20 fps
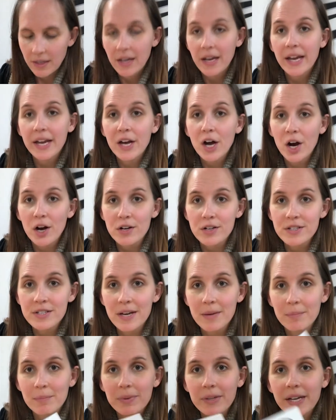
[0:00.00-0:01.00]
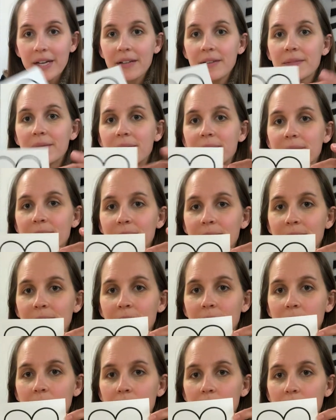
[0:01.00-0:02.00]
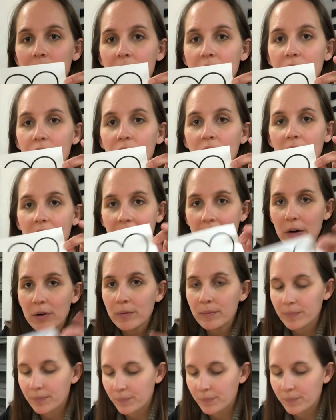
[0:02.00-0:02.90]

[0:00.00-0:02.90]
a heart template that you'll cut out,